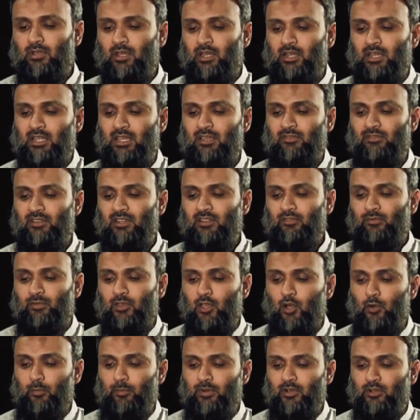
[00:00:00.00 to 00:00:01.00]
And even if
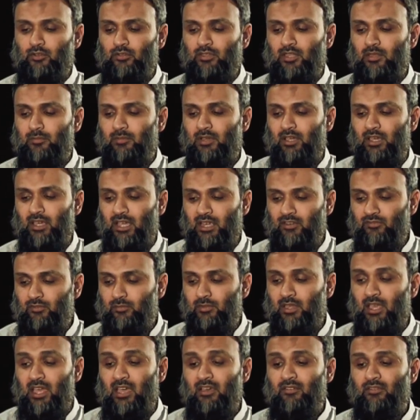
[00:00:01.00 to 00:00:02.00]
we open to them a gate
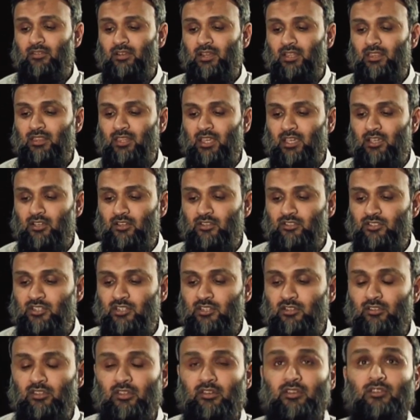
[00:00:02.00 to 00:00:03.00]
from the heaven and they
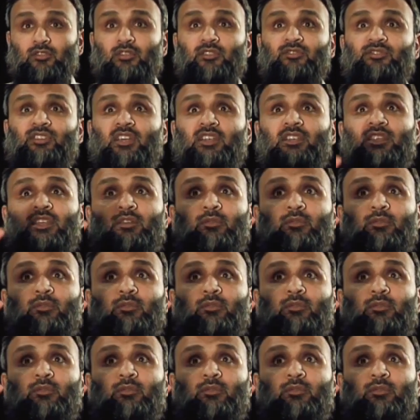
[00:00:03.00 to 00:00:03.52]
continued therein to ascend,